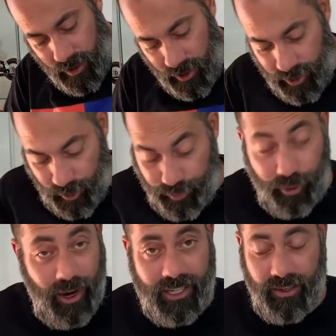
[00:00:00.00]
The
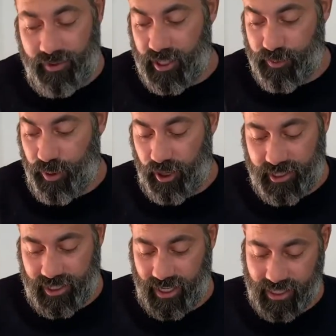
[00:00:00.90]
price of these
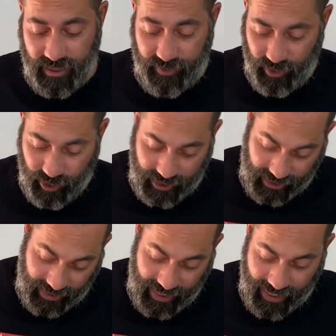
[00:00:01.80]
parts, guys, if you look
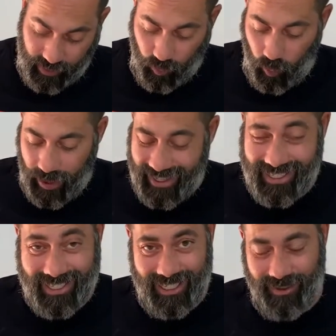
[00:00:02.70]
online, white
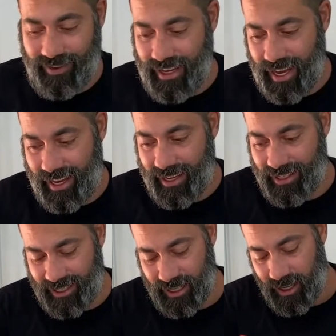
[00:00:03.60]

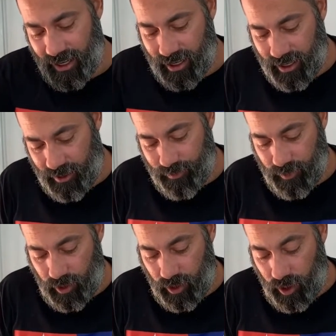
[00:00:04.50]
CVAs,
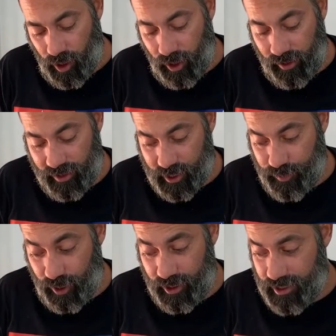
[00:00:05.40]
all of these
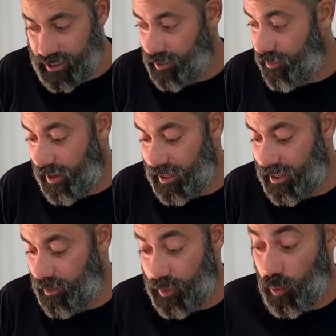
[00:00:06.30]
parts, to find
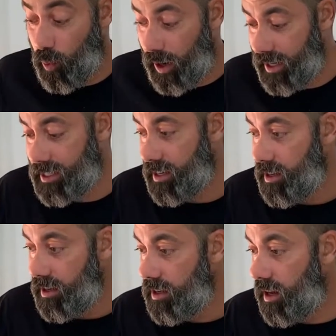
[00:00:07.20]
them in white,
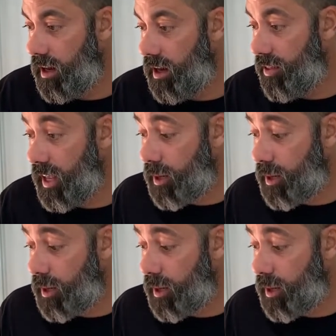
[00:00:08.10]
they can